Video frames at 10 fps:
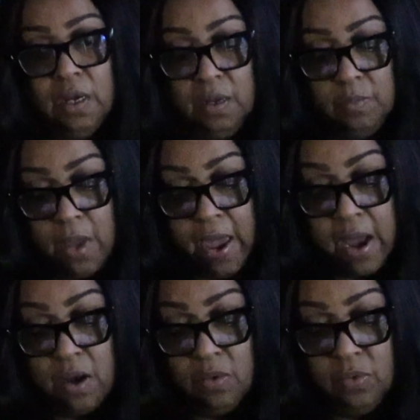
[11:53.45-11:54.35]

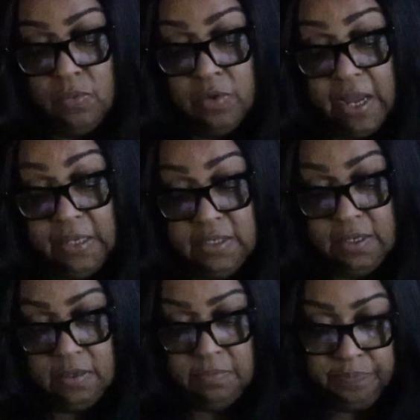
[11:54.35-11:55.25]
what I
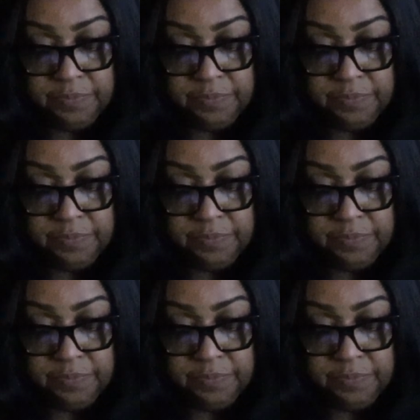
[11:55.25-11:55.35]
did.